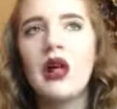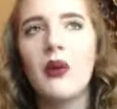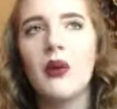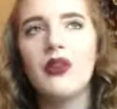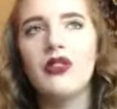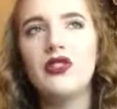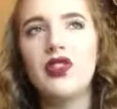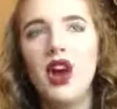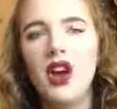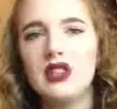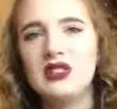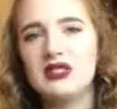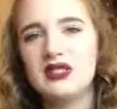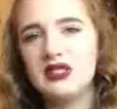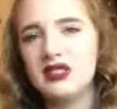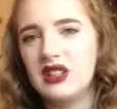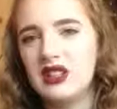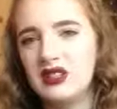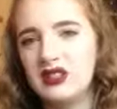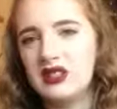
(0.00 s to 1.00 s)
with tons
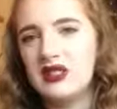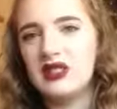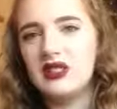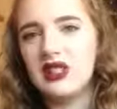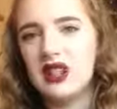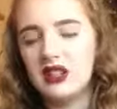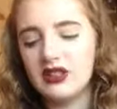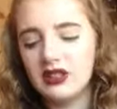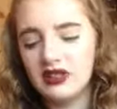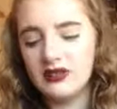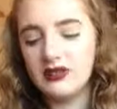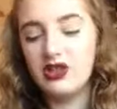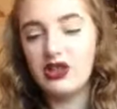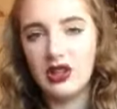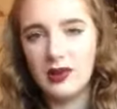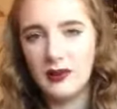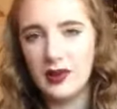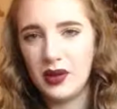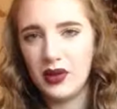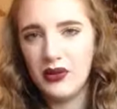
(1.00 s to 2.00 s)
and tons and tons of
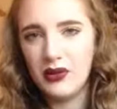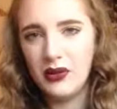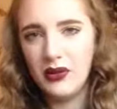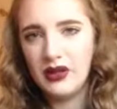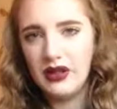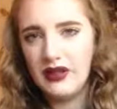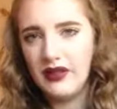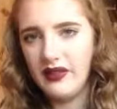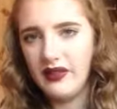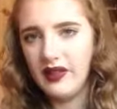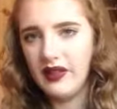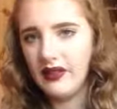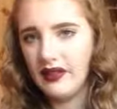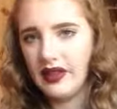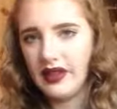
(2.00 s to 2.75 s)
shimmer thrown in there.